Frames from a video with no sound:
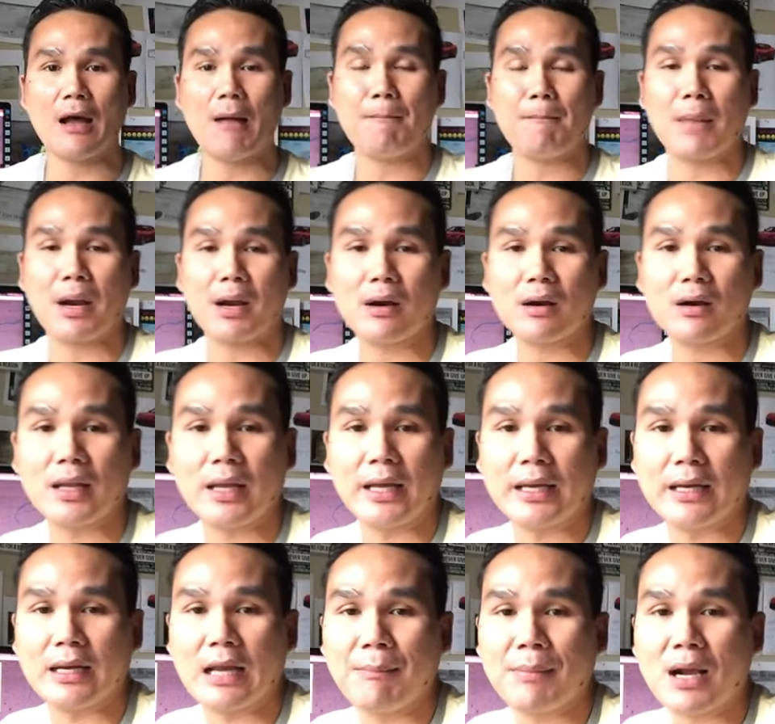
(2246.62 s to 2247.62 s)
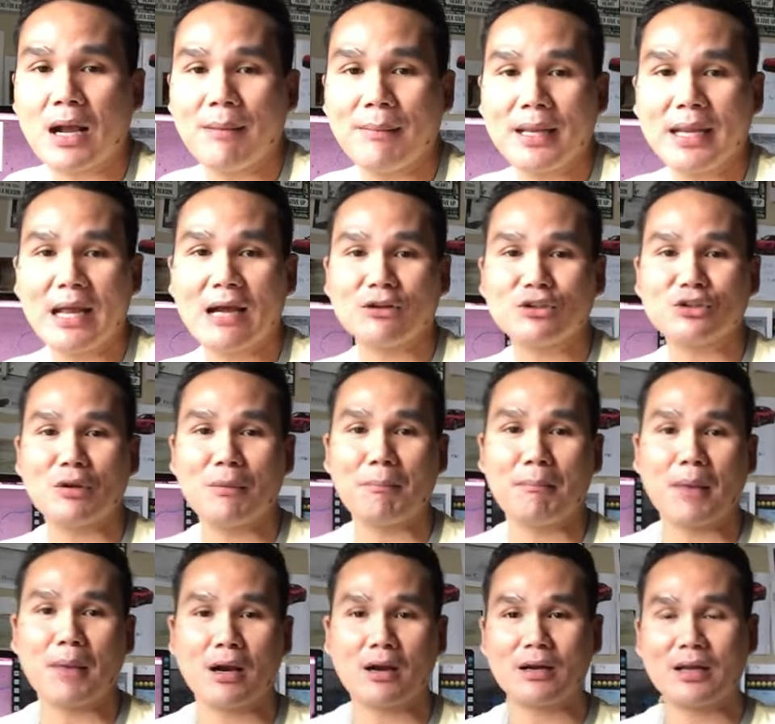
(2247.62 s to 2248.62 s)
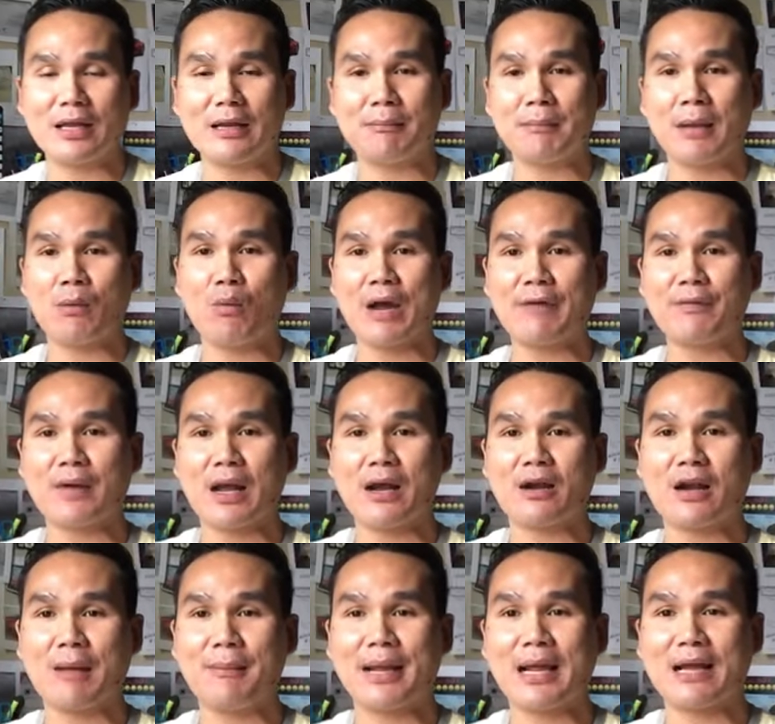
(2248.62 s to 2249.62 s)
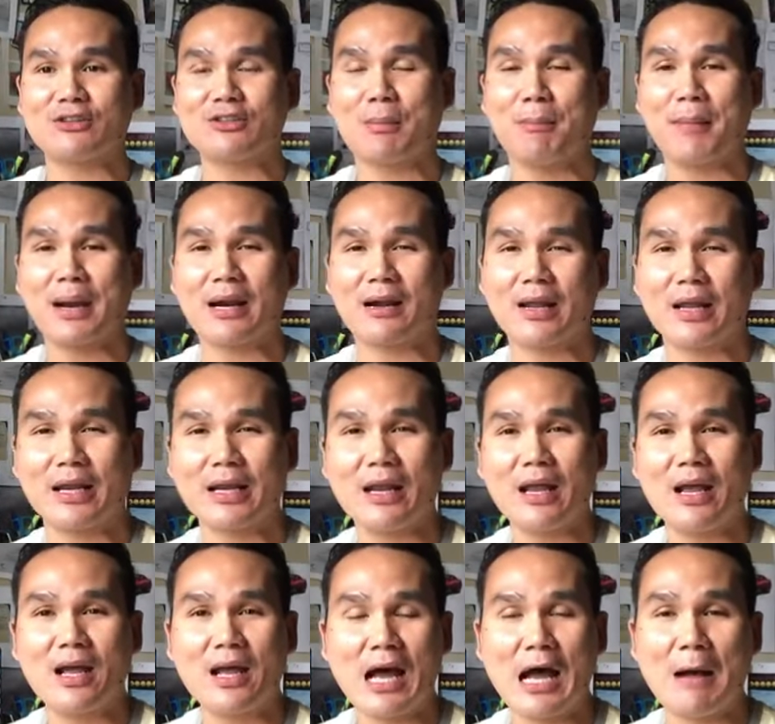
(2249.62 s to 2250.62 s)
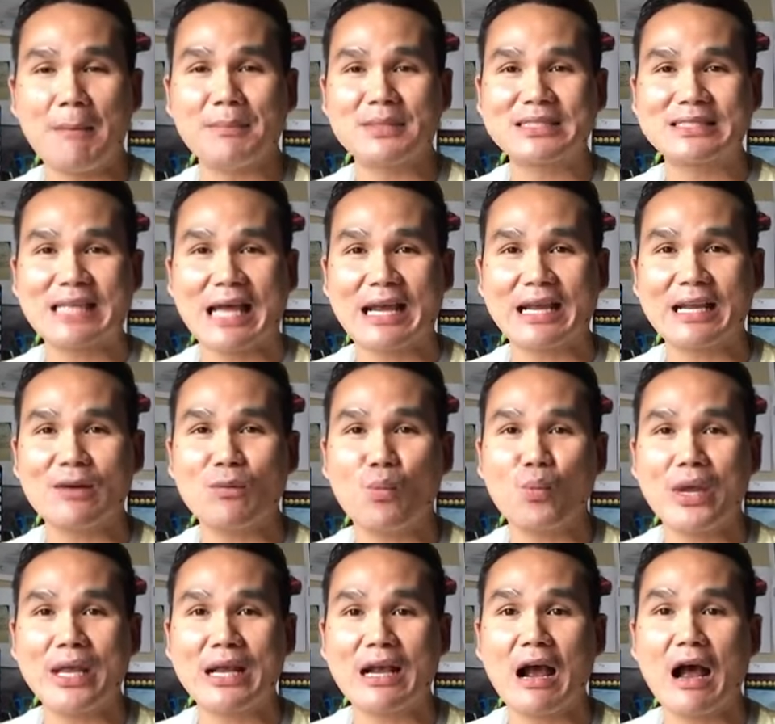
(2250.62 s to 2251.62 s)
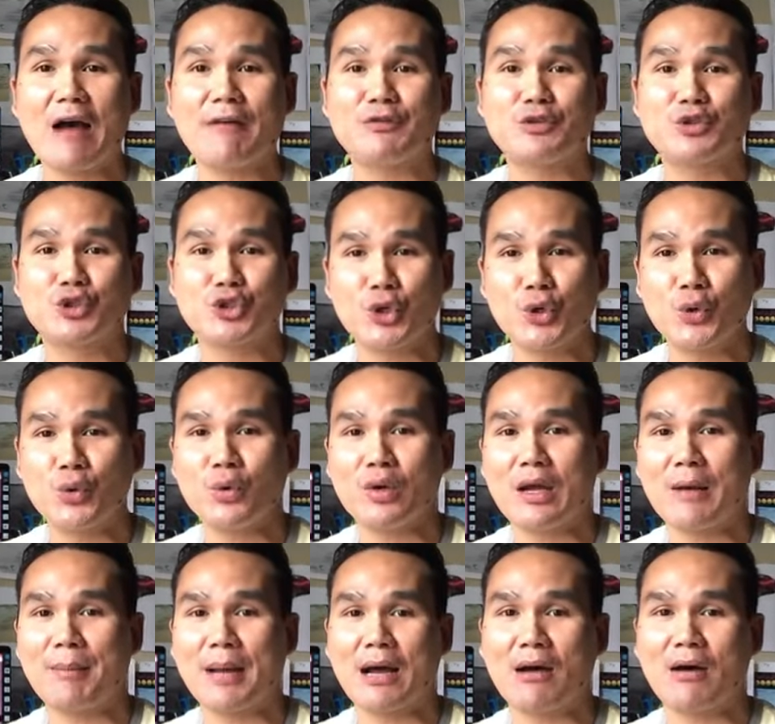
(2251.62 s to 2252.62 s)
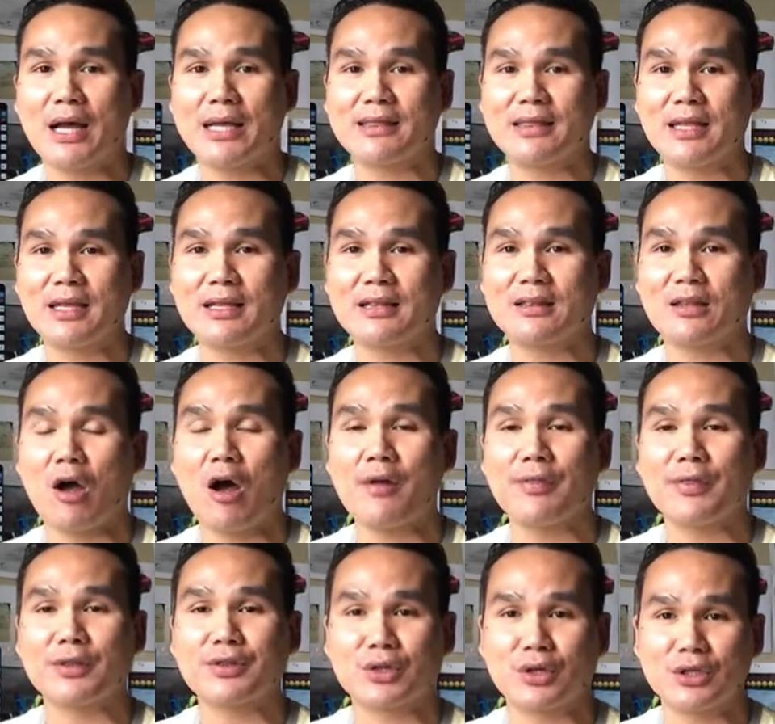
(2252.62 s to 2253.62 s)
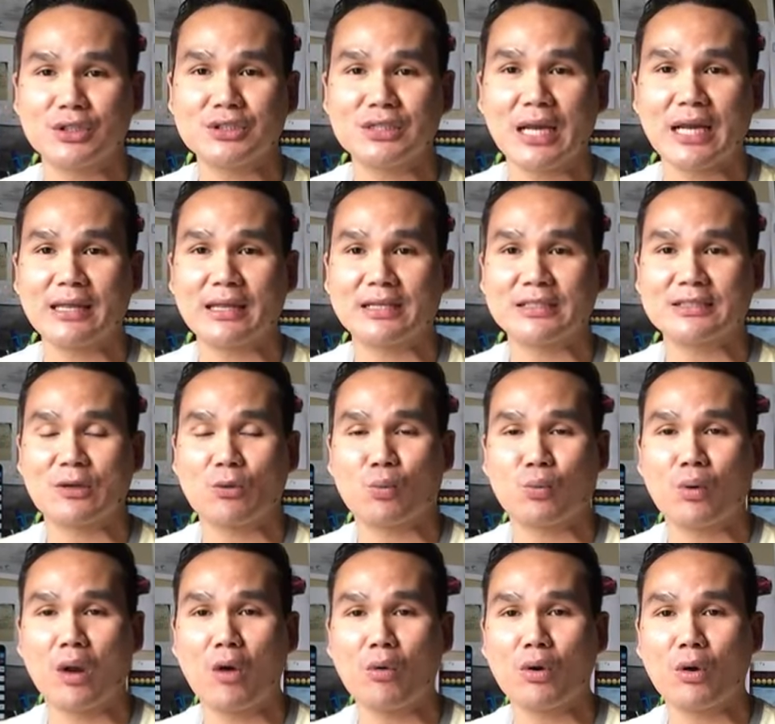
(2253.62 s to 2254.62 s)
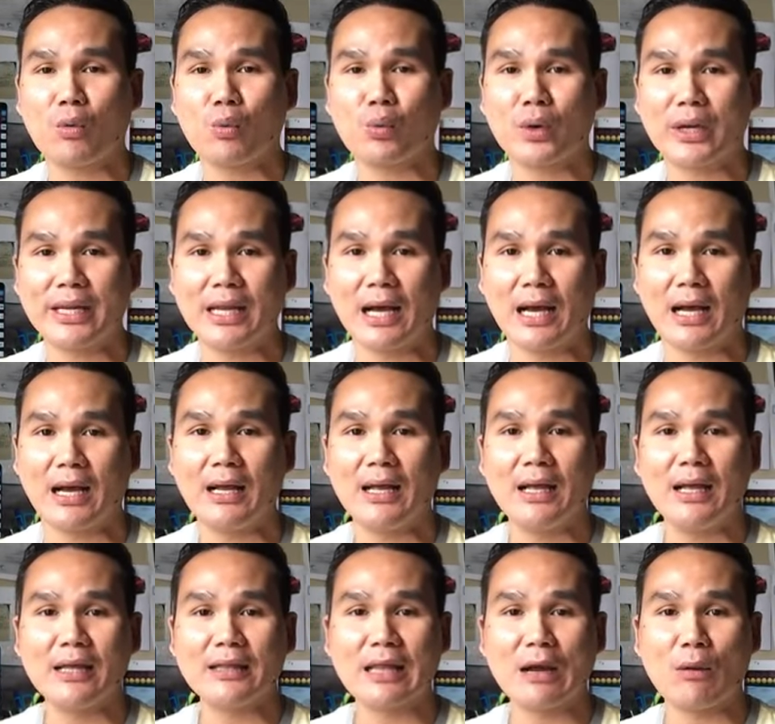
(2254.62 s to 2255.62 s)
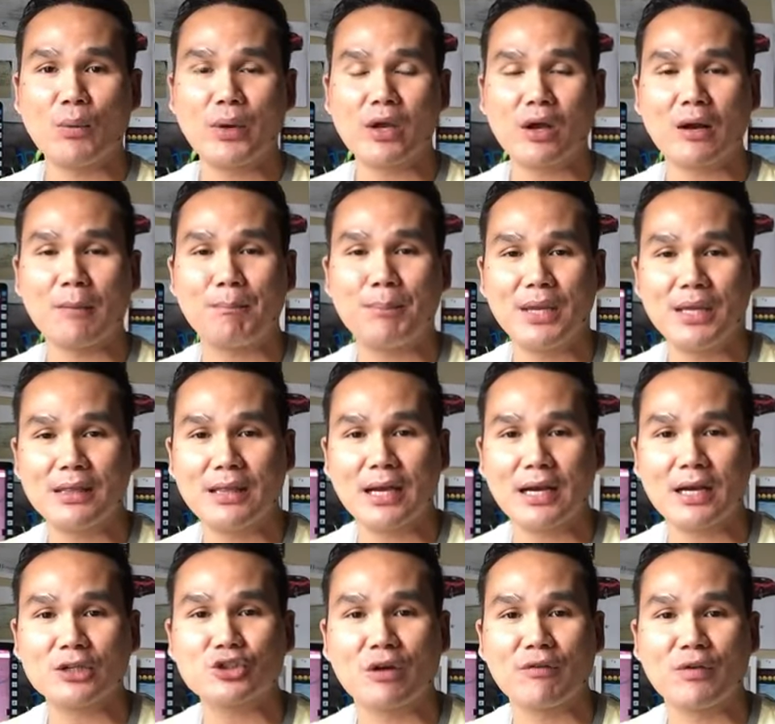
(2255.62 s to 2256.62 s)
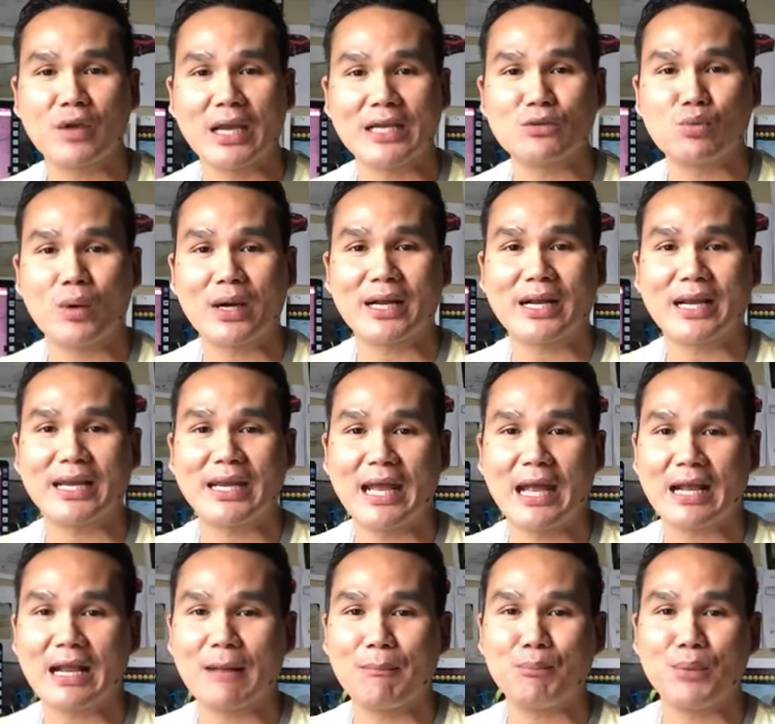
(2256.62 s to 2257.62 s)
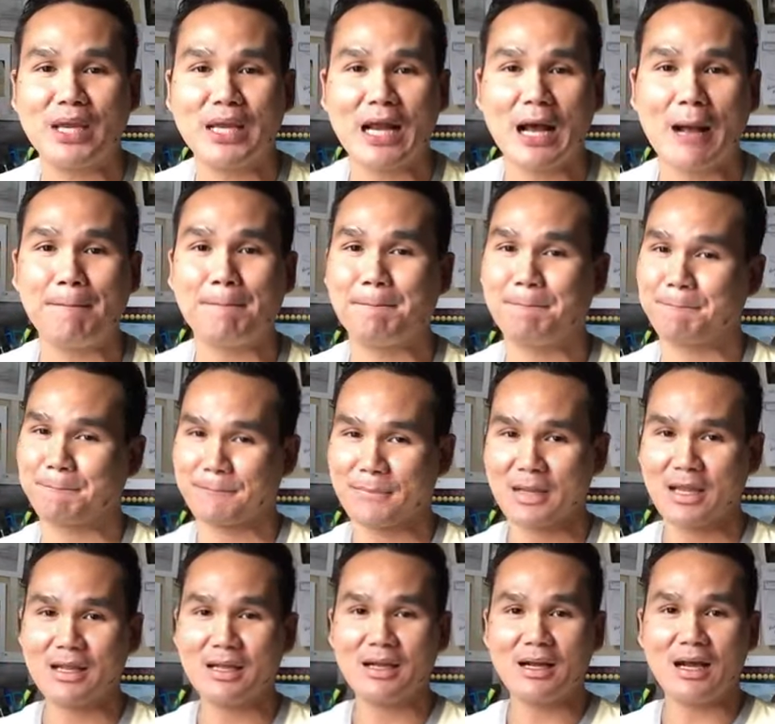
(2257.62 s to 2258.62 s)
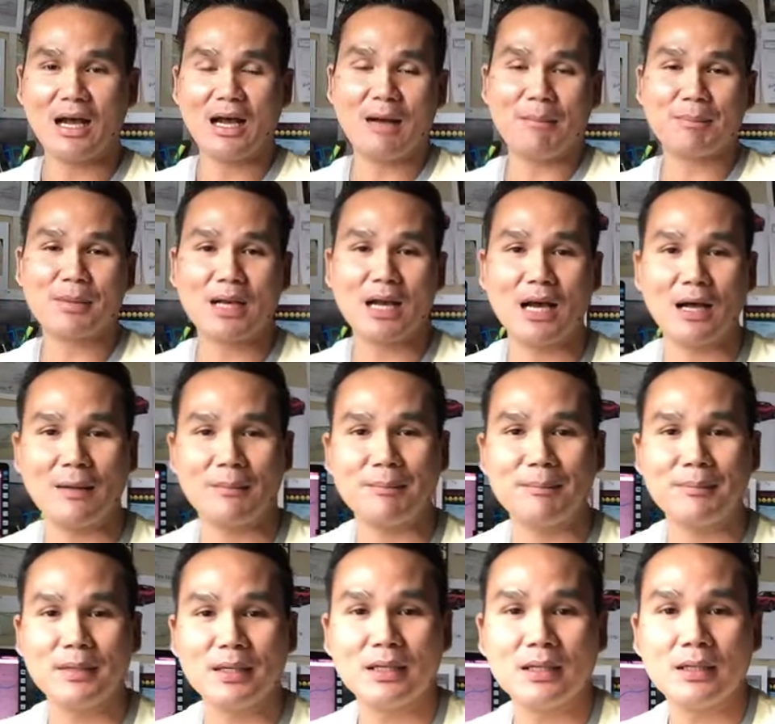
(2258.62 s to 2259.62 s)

Maryland, I'm coming out to Maryland. My wife and I are coming out to Maryland second week of June, about, I think, on the Thursday. There's a local RIA that we're going to be there. So if you guys want to connect and meet up, come.